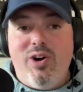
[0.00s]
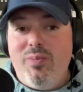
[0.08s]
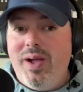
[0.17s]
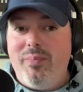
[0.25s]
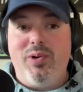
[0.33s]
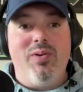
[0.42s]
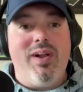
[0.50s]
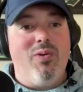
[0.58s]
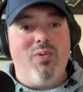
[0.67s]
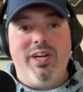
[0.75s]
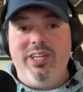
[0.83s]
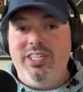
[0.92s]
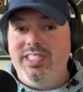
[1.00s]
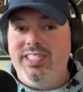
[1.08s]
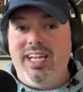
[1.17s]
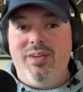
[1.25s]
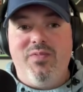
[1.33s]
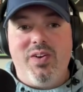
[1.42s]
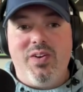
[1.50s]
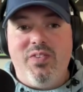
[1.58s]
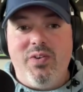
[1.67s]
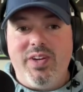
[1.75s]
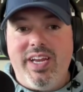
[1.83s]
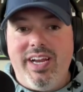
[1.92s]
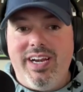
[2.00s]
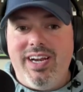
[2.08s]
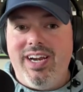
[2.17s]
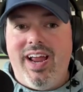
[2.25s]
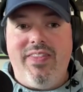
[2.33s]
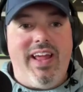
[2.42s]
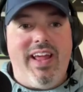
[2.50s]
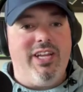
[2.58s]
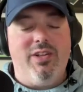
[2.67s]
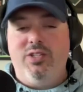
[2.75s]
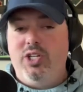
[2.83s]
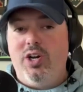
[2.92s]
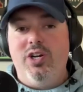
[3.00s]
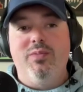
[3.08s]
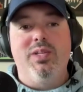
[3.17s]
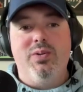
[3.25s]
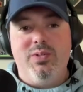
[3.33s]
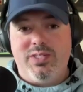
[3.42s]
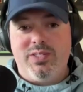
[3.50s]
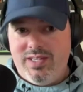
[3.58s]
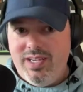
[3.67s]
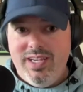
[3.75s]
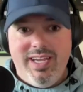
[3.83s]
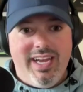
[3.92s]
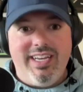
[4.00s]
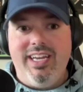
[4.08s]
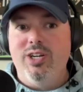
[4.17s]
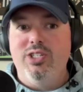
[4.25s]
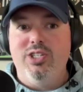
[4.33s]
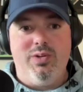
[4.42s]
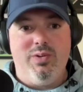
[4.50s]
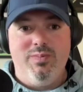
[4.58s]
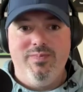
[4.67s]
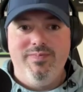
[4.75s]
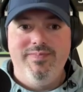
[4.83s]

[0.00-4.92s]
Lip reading: Culpepper route where you just sit him for a full year and then you turn him loose in year 2?